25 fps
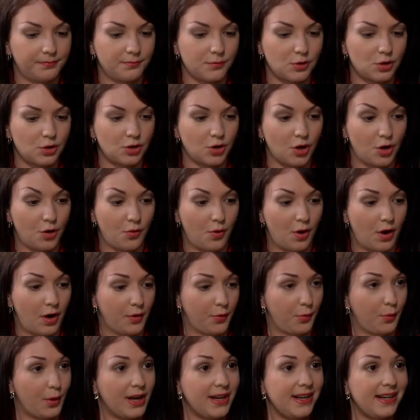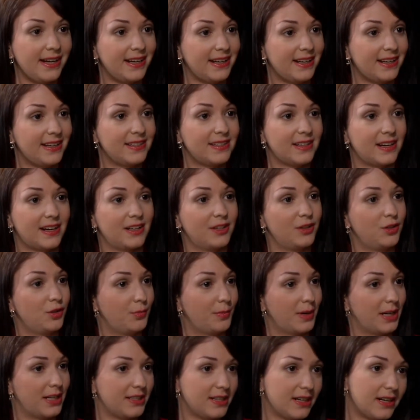So on one hand, I knew
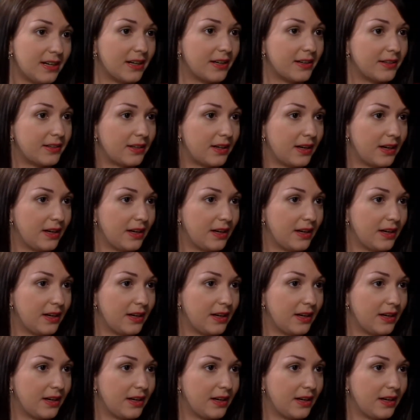my dad.